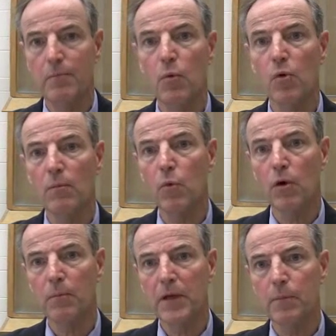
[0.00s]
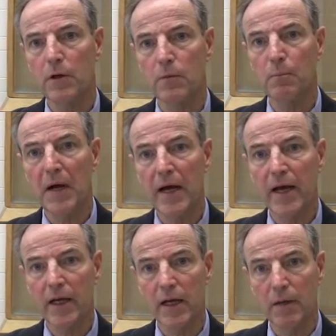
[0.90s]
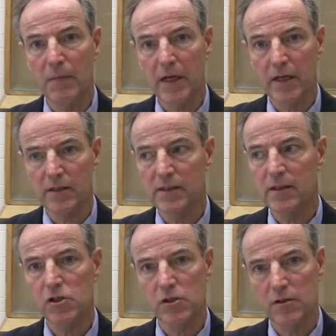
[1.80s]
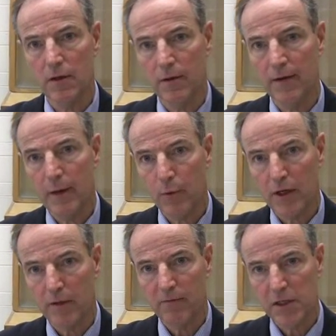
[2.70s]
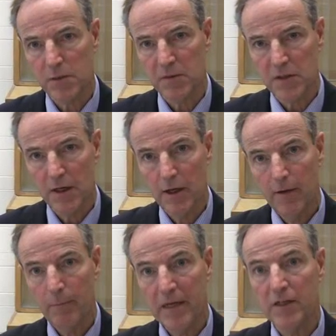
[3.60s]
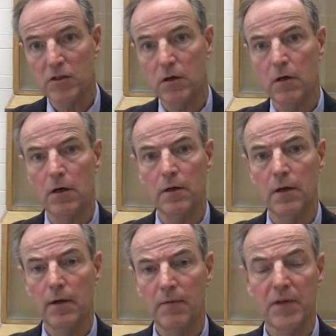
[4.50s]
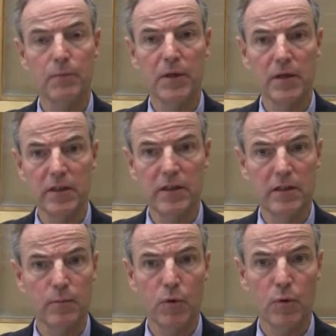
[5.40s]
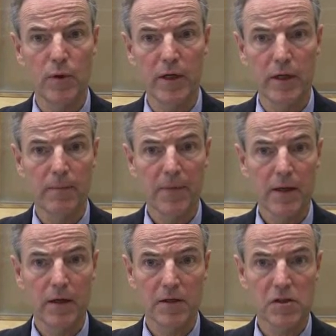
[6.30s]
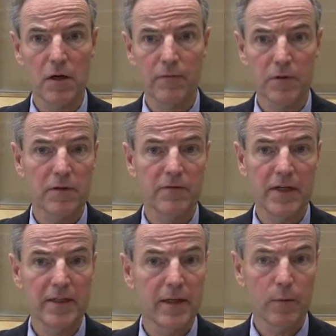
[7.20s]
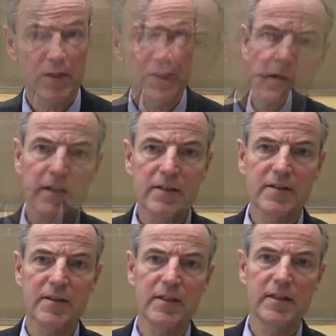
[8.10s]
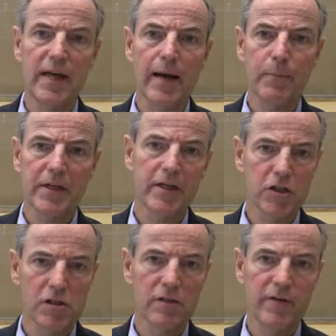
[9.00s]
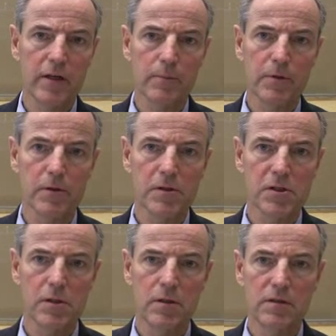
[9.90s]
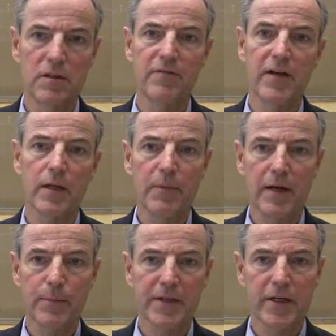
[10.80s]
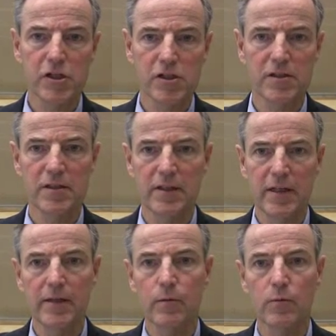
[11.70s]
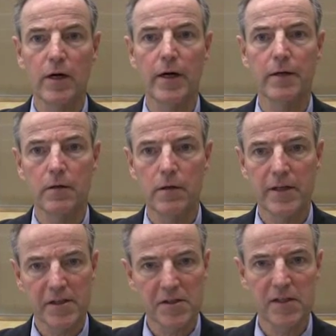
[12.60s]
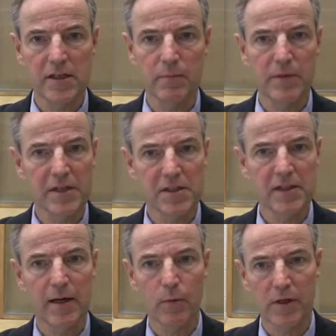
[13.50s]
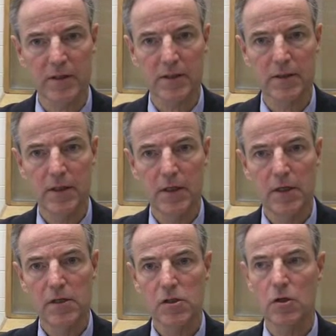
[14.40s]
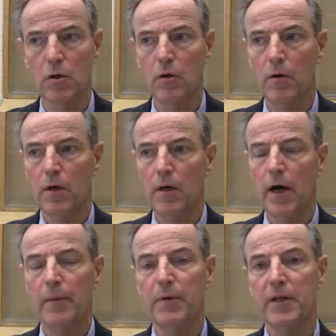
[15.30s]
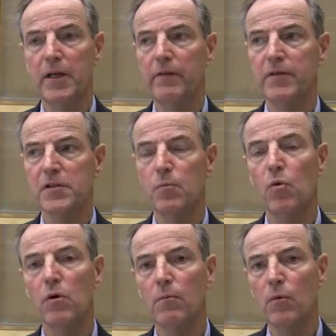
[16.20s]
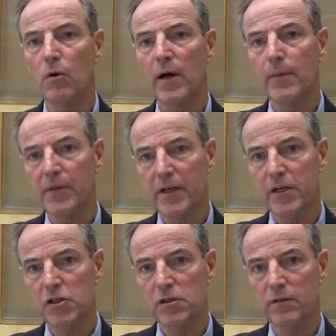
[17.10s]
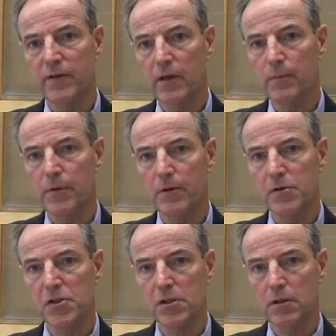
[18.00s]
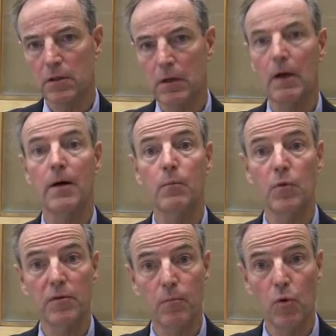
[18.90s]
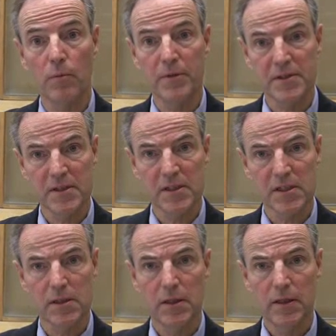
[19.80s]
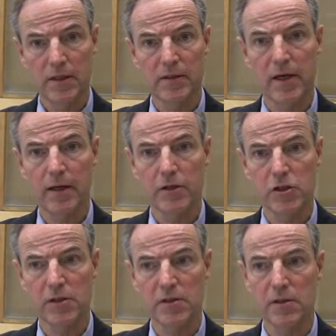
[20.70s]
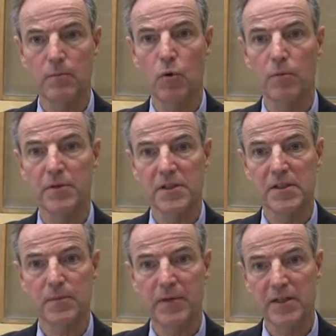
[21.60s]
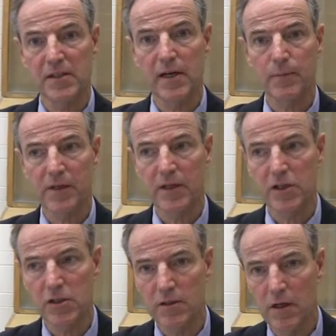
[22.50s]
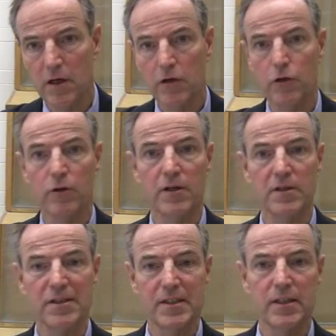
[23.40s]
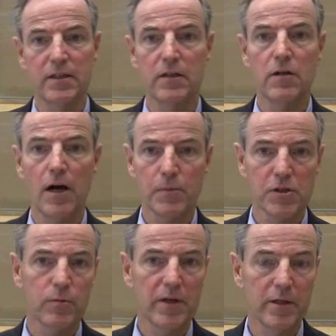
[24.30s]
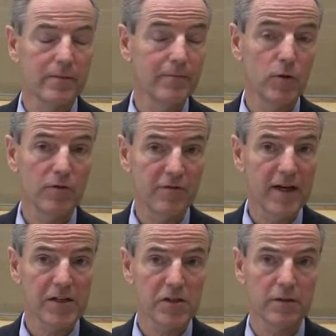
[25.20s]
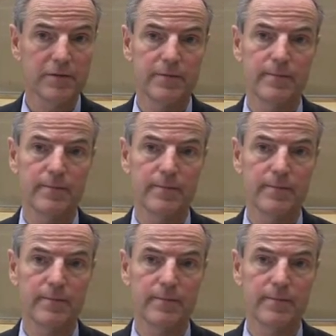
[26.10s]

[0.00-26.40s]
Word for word: and more and more people are buying and making decisions on their network investments based on the ability to deploy uh, software-defined networks. You're starting to see application developers develop applications today that ride on SDN-based networks. So I believe as more and more application developers come with more business intelligence and more business-based applications, you're going to see the adoption rate go faster.